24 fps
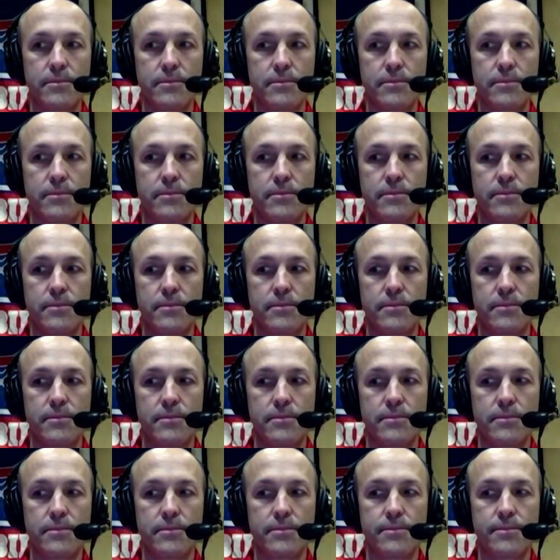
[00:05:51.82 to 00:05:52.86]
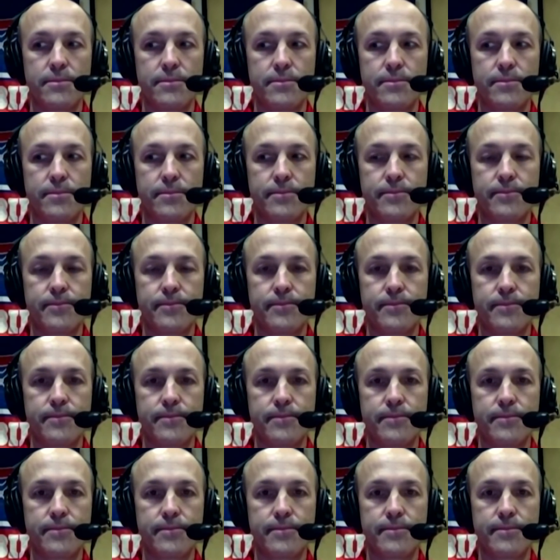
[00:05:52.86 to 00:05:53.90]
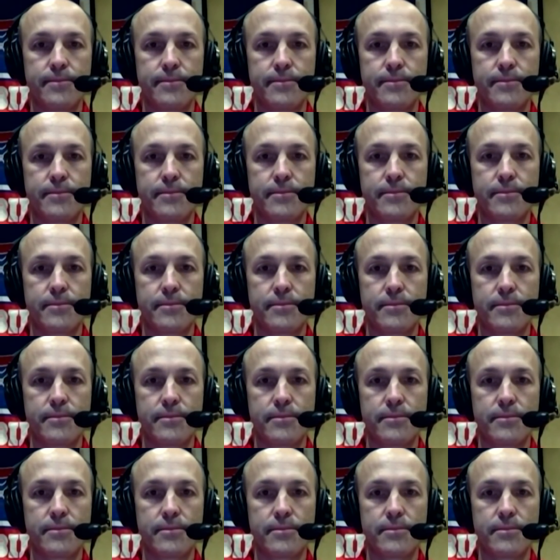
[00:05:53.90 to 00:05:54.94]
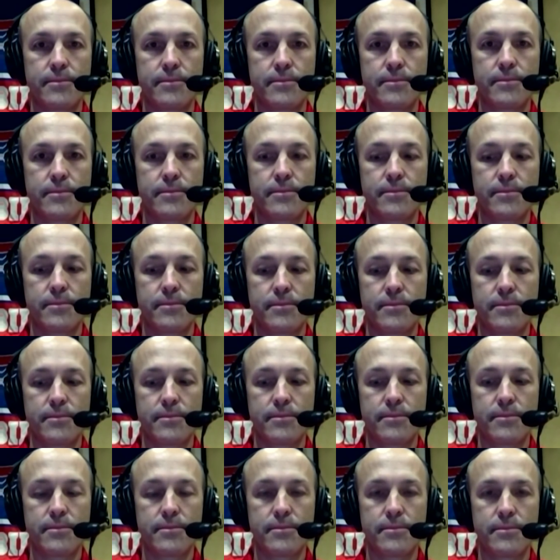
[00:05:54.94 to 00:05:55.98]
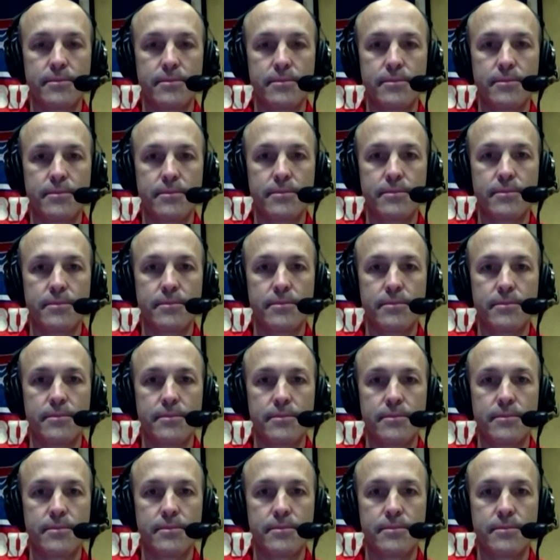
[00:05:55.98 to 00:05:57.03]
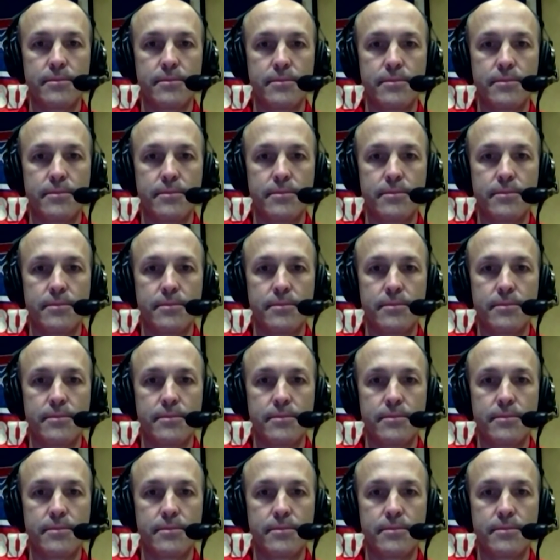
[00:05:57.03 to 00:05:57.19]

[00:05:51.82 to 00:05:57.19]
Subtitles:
(not speaking)